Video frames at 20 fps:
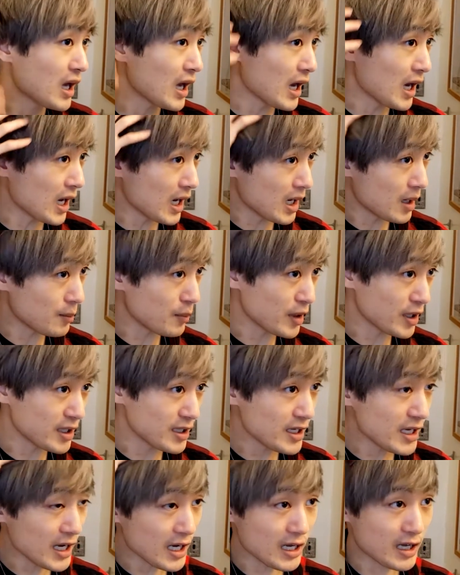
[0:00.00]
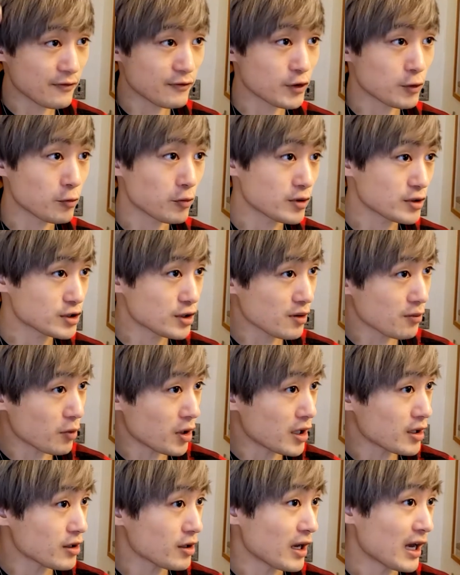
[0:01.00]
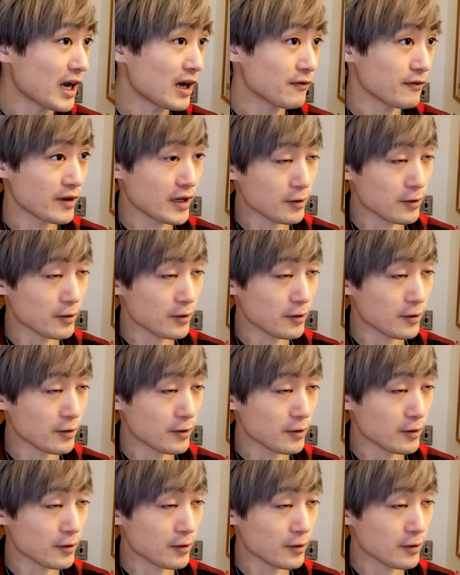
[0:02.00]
But yeah, if you just want to have